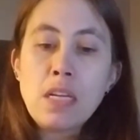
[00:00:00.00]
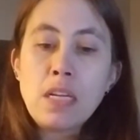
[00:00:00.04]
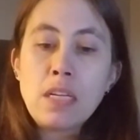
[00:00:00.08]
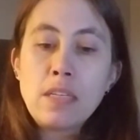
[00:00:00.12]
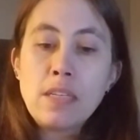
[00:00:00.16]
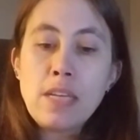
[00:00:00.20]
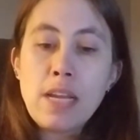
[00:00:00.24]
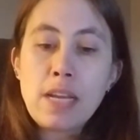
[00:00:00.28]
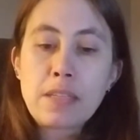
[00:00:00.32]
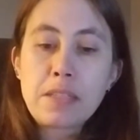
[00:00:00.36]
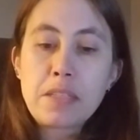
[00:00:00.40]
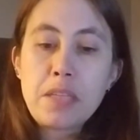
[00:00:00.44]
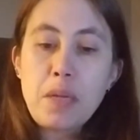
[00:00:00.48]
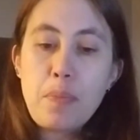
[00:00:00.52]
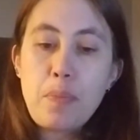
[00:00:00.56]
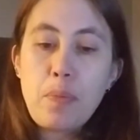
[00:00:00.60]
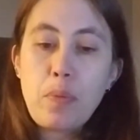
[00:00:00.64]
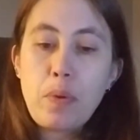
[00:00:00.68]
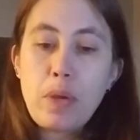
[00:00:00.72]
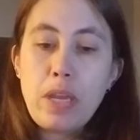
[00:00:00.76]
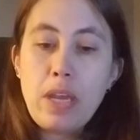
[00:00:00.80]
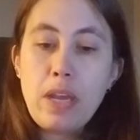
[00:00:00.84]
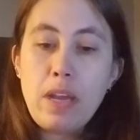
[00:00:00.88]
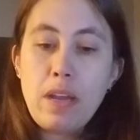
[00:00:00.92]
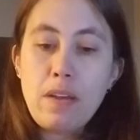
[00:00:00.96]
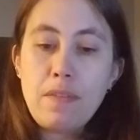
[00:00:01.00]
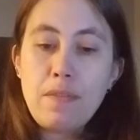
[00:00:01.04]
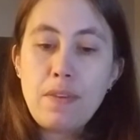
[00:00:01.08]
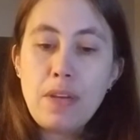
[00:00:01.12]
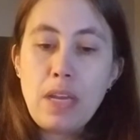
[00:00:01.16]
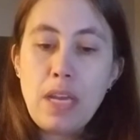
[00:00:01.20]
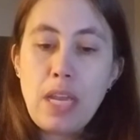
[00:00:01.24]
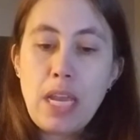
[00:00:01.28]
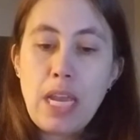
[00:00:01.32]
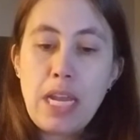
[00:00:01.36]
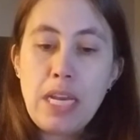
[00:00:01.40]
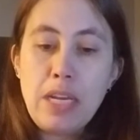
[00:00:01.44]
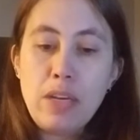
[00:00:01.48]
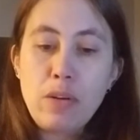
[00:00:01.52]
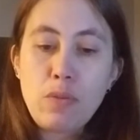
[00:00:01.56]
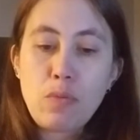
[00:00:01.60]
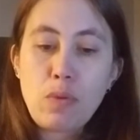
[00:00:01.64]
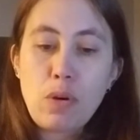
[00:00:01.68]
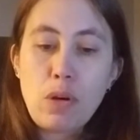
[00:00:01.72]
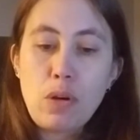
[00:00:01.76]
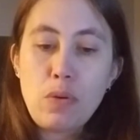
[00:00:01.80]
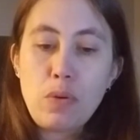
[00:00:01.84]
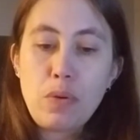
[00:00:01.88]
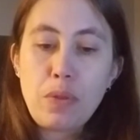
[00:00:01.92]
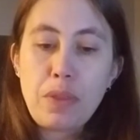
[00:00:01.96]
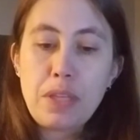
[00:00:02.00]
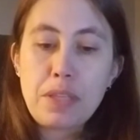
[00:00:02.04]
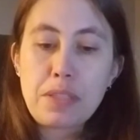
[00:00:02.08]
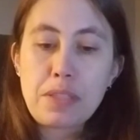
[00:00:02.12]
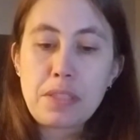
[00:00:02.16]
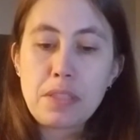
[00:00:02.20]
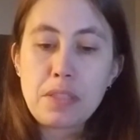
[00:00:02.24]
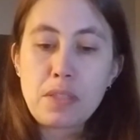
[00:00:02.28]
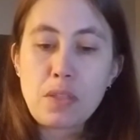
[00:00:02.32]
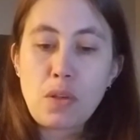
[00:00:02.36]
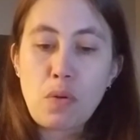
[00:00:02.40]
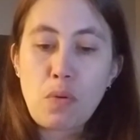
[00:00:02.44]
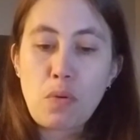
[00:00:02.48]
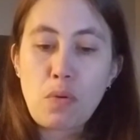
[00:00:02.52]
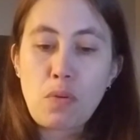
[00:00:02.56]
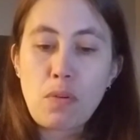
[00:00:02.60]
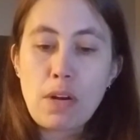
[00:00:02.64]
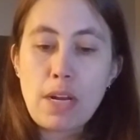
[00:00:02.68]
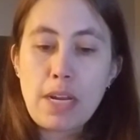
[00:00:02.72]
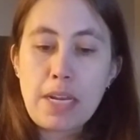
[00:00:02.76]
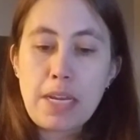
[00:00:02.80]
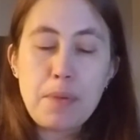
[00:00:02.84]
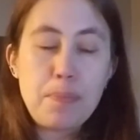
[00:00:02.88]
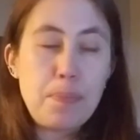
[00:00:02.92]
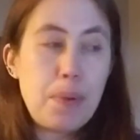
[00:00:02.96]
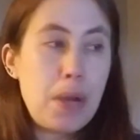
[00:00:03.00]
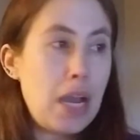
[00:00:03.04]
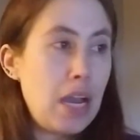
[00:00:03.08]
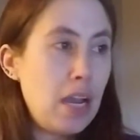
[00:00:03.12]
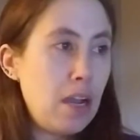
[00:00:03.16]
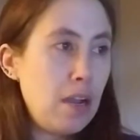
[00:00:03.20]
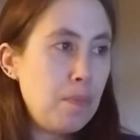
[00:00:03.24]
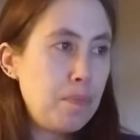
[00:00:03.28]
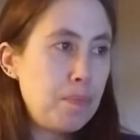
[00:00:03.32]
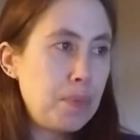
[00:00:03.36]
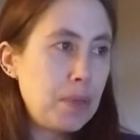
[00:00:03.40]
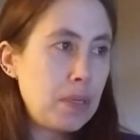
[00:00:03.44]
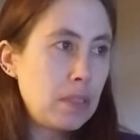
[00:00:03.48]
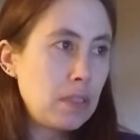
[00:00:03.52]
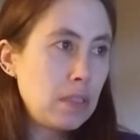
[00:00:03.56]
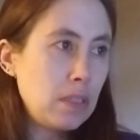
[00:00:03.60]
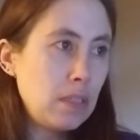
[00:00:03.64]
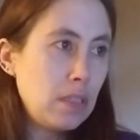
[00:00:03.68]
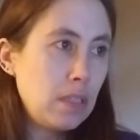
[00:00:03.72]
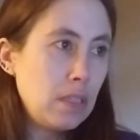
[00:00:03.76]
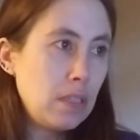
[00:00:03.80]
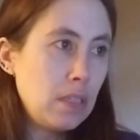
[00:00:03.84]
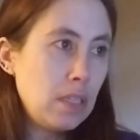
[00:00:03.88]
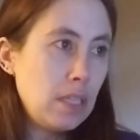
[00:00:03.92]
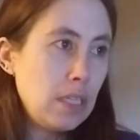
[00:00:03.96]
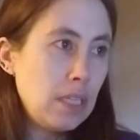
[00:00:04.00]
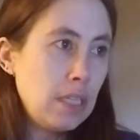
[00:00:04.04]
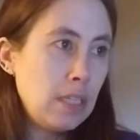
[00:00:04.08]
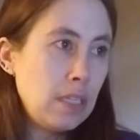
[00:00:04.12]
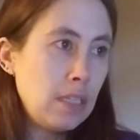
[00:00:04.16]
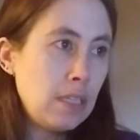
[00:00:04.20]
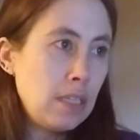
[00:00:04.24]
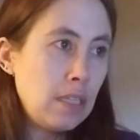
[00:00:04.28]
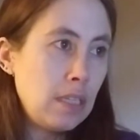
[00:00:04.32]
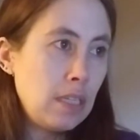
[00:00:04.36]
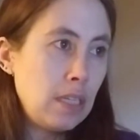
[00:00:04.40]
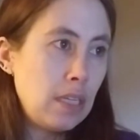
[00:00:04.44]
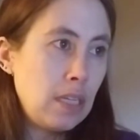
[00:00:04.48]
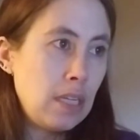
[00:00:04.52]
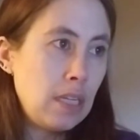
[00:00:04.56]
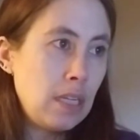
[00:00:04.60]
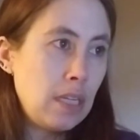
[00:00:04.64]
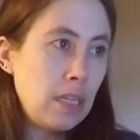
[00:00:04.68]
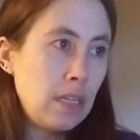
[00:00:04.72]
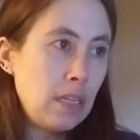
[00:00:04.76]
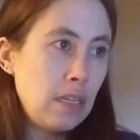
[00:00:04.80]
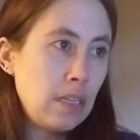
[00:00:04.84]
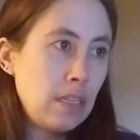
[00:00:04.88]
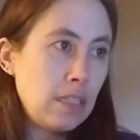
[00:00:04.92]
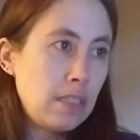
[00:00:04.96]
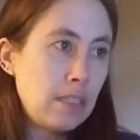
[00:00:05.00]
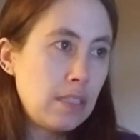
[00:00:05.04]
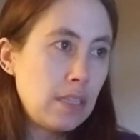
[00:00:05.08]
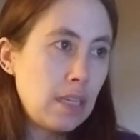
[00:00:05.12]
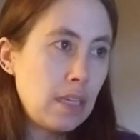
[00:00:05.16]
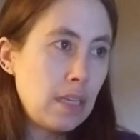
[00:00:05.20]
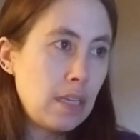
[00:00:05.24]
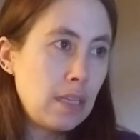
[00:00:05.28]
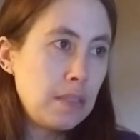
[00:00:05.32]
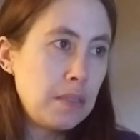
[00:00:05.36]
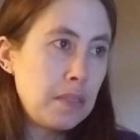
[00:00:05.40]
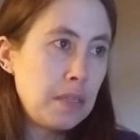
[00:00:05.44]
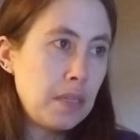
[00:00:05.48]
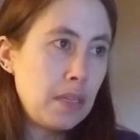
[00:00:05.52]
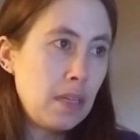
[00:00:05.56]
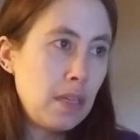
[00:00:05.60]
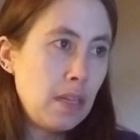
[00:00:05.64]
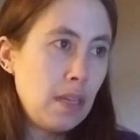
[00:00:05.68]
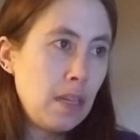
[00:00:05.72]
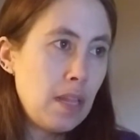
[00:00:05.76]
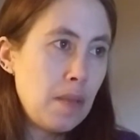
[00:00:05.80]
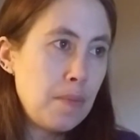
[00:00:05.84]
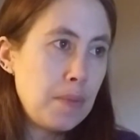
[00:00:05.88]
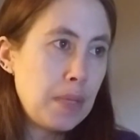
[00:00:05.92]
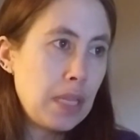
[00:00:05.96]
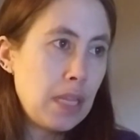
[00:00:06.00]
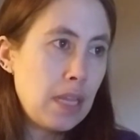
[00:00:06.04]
Next up, we have Hayden Row. This is Rocket Pop. And it says lemon